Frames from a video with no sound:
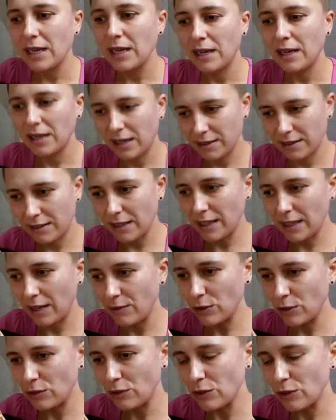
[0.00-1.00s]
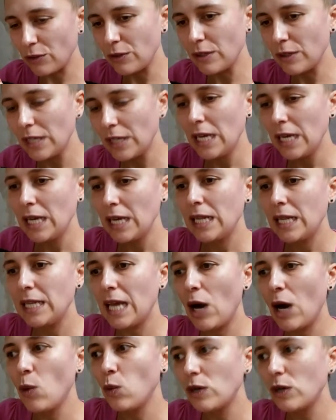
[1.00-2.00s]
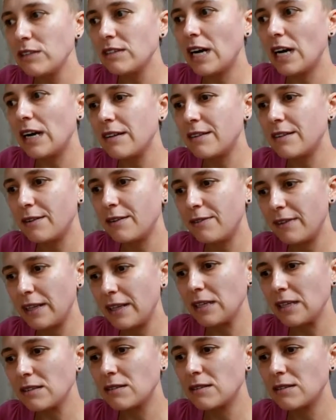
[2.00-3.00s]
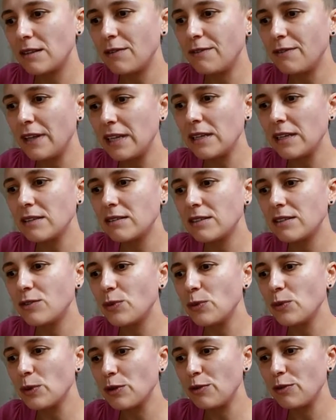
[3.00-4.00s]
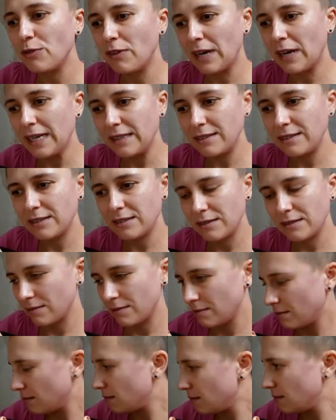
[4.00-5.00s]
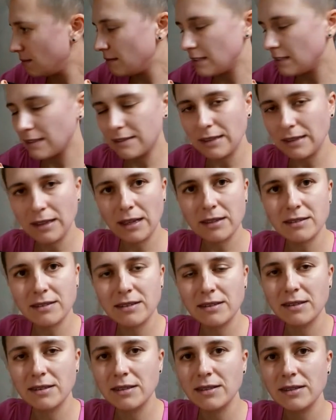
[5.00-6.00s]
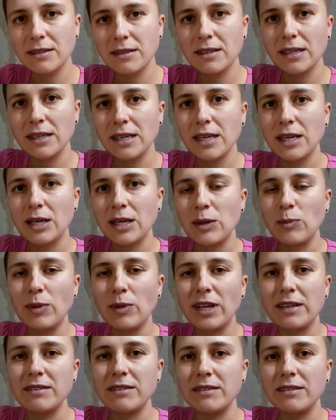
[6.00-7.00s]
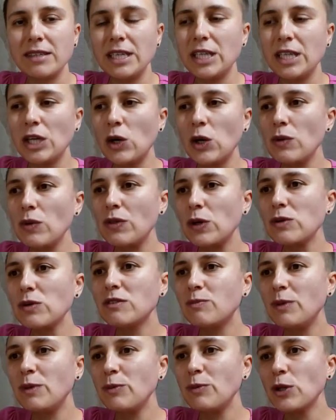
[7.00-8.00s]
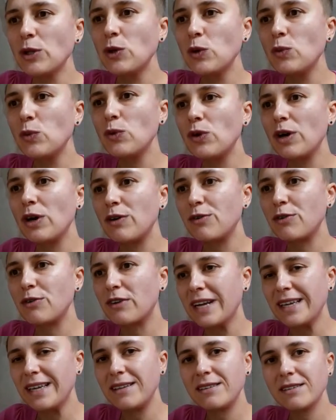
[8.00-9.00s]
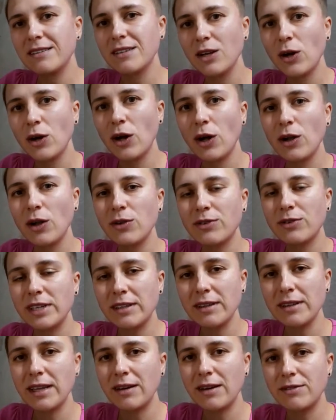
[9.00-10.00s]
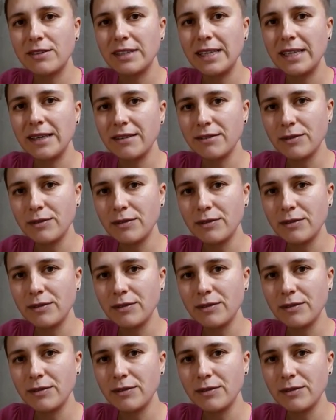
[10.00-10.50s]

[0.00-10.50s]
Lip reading: and I love you too. Now, what are the feelings? The feelings that we will fight till the last blood. You know, those people who were afraid already left here.